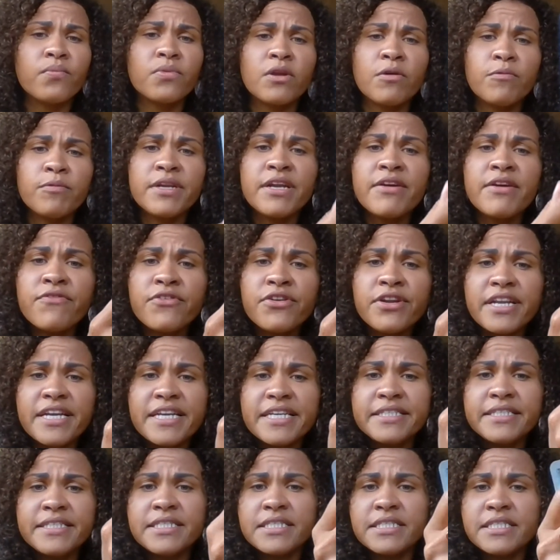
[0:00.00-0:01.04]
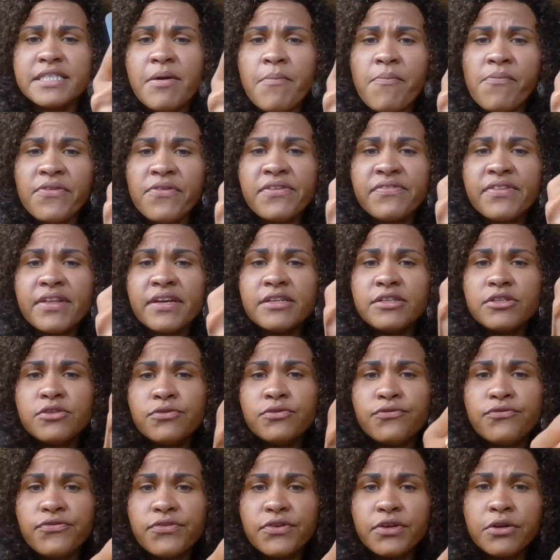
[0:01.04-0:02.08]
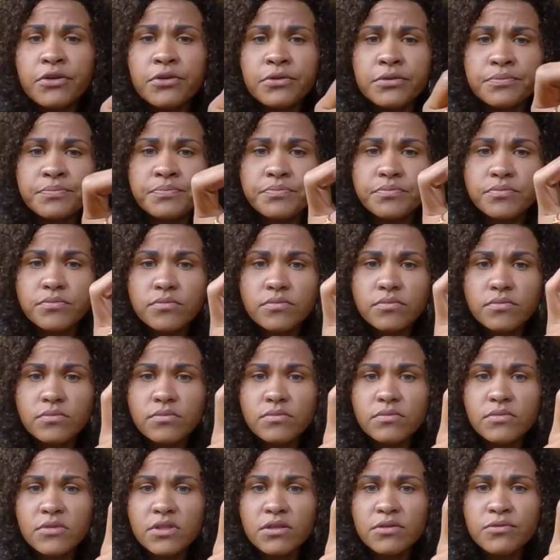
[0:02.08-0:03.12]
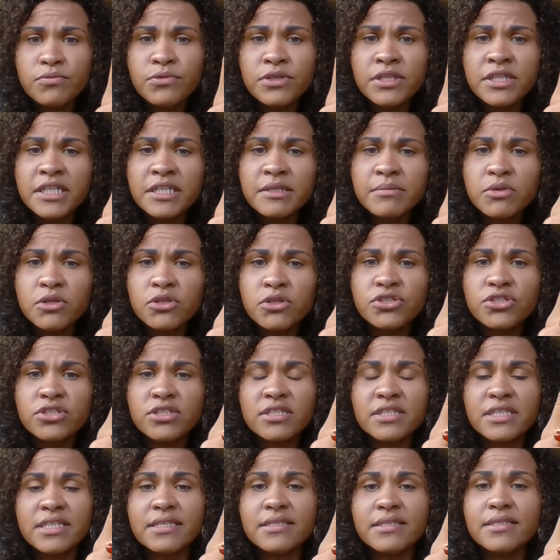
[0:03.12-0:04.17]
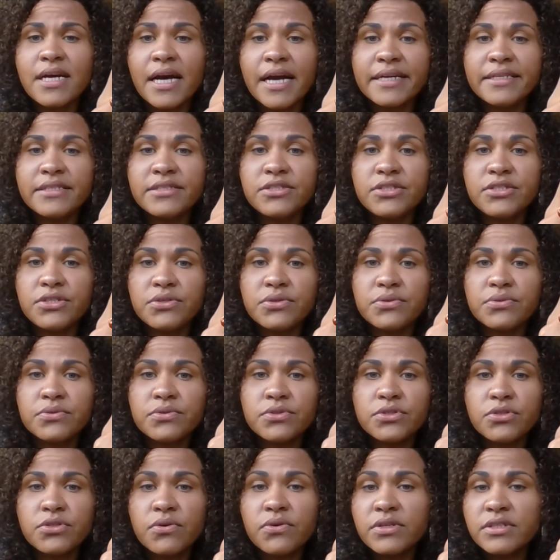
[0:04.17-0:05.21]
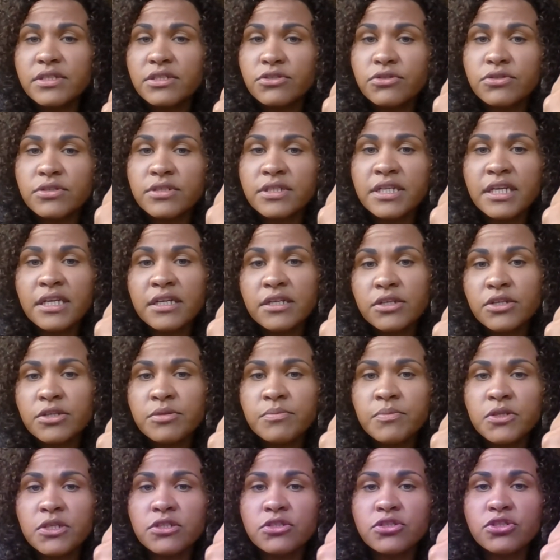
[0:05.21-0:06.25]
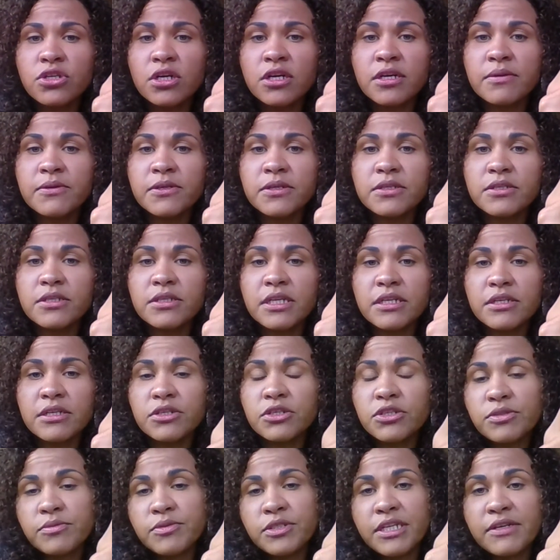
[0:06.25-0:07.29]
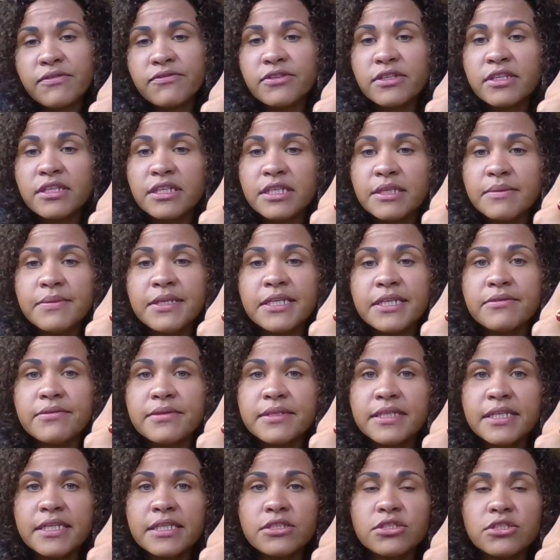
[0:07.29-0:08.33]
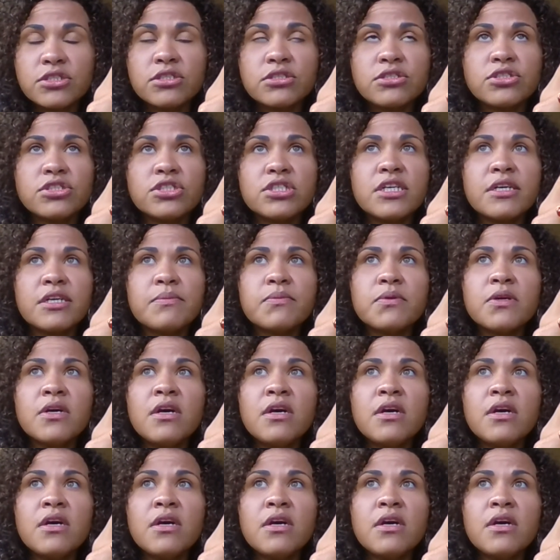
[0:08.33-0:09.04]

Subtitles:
whatever it is something that you feel really emotionally tied to. So it could be a job, it could definitely be a relationship.